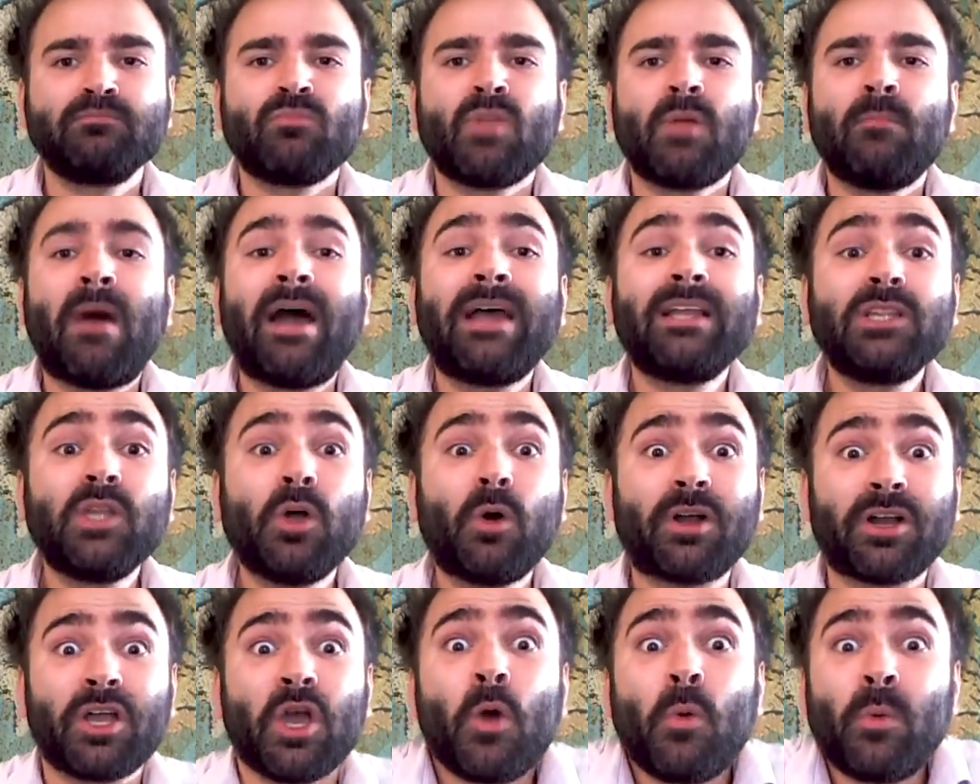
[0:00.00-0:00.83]
My
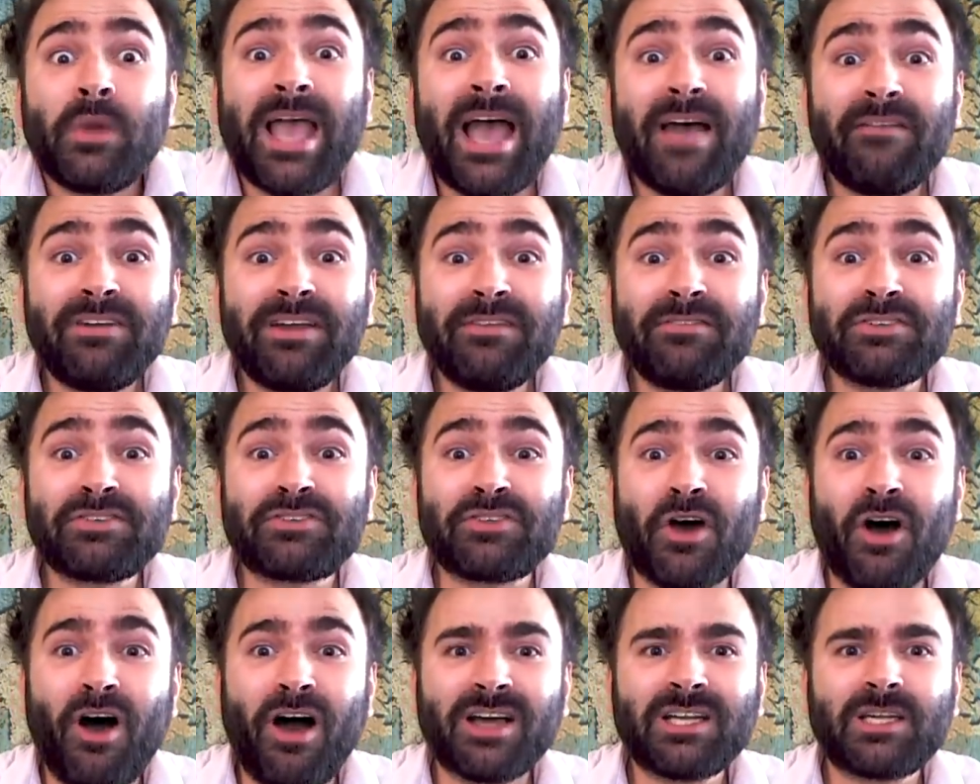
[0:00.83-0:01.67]
lord, we haven't even
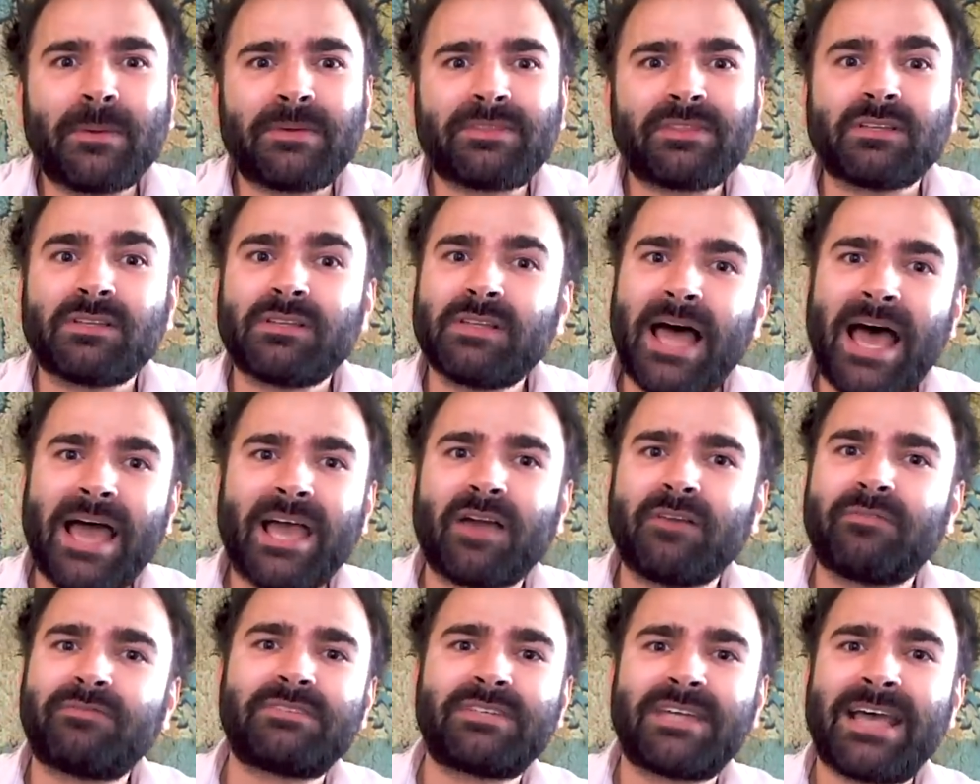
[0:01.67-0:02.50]
talked about the lack
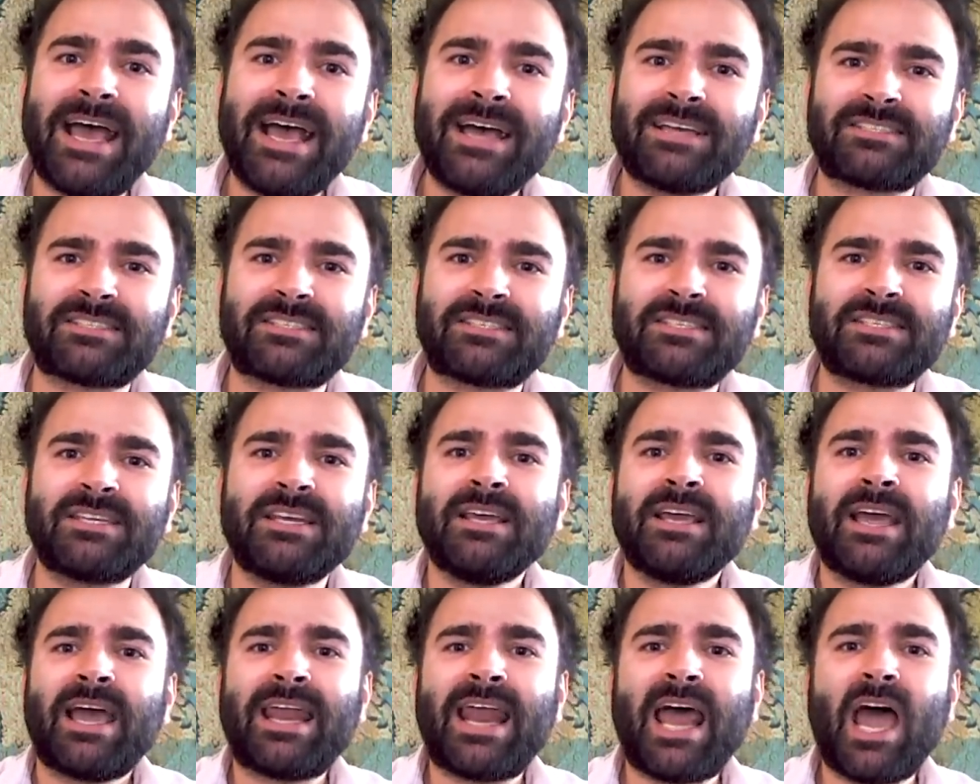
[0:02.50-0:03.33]
of tests
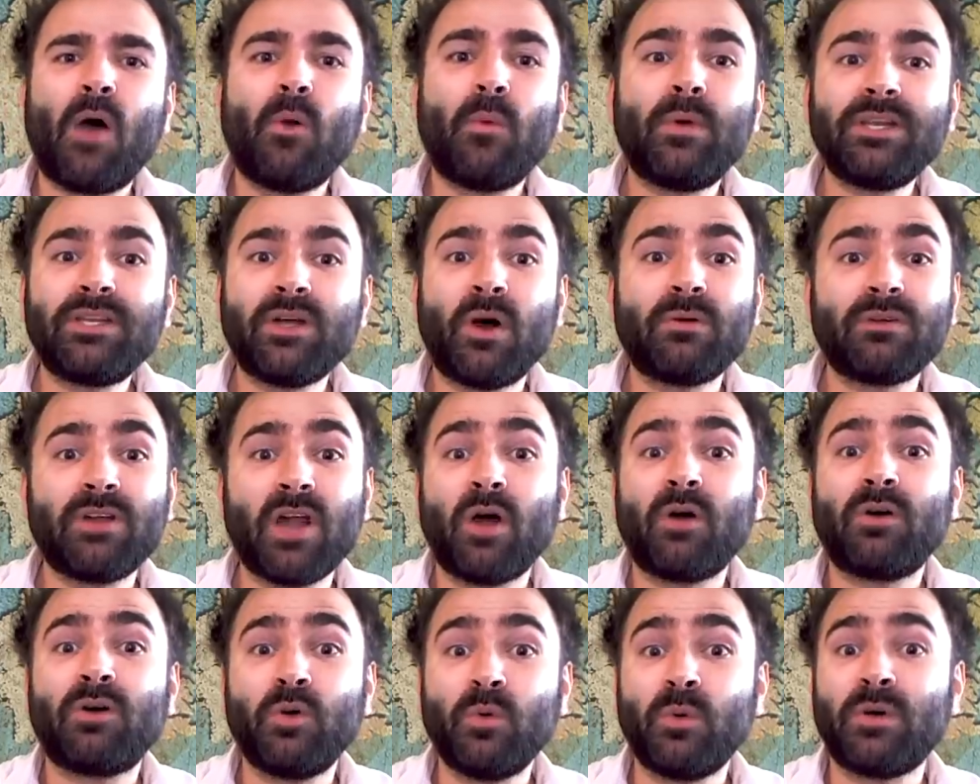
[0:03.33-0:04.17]
and how we don't
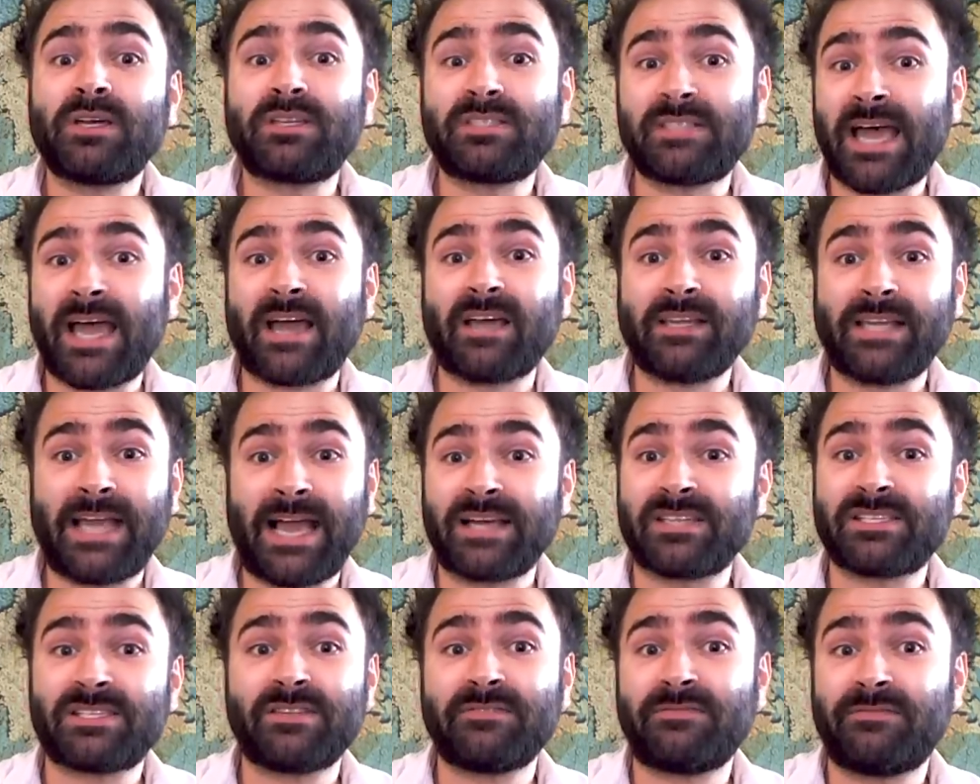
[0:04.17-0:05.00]
know who exactly
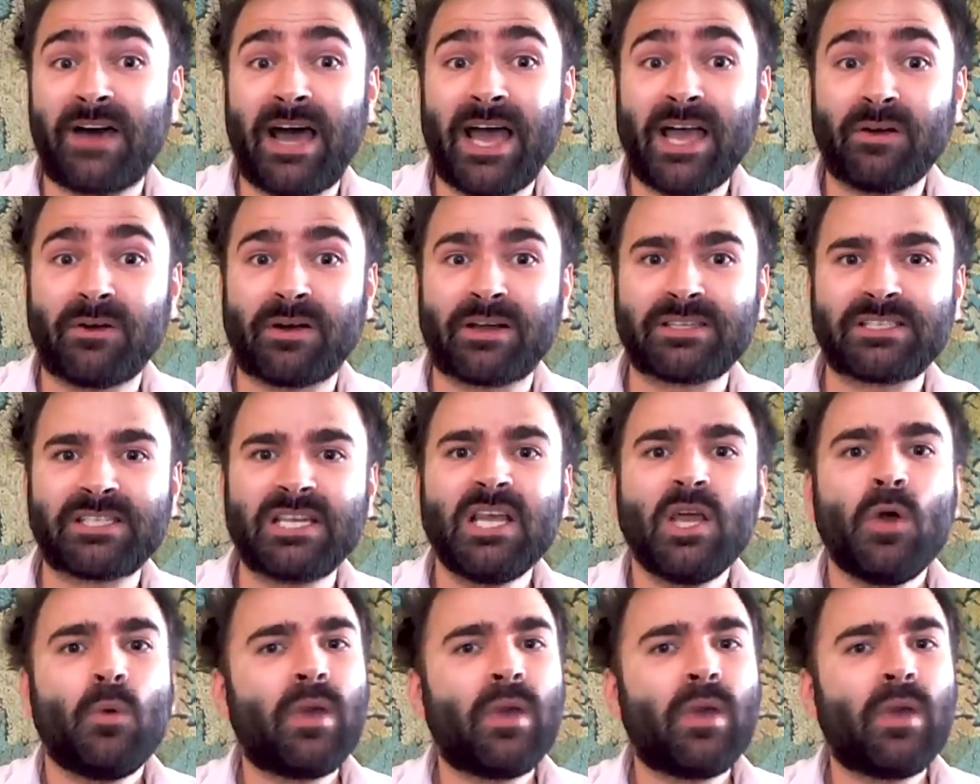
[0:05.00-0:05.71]
has the virus.